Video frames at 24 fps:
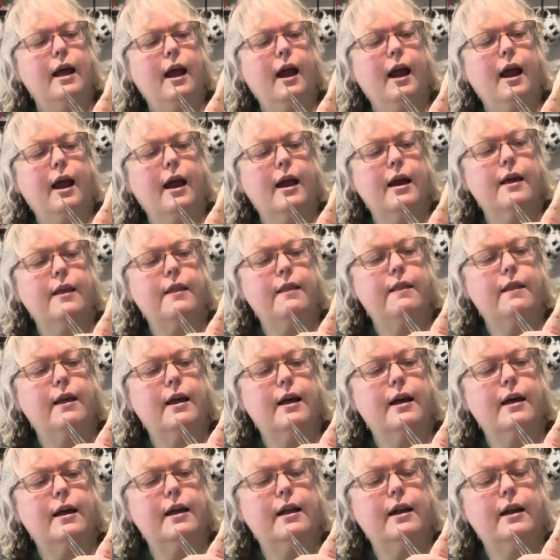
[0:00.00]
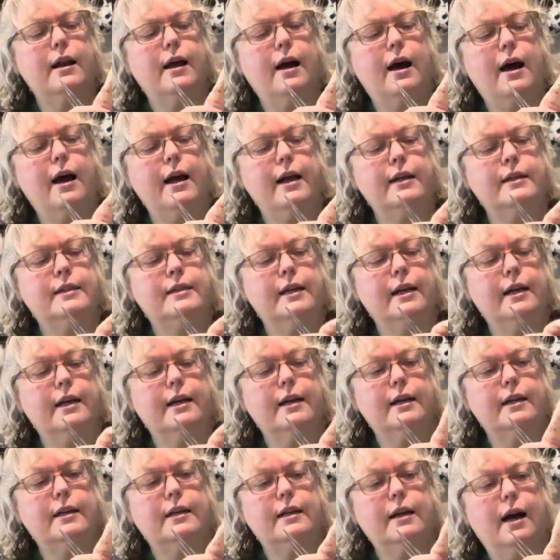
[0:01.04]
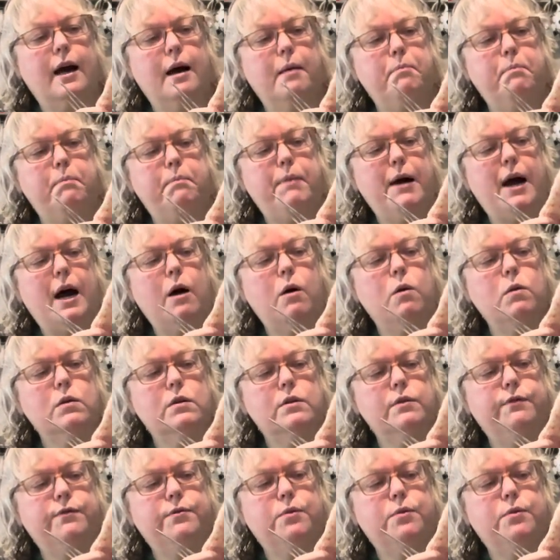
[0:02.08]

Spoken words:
And then I did about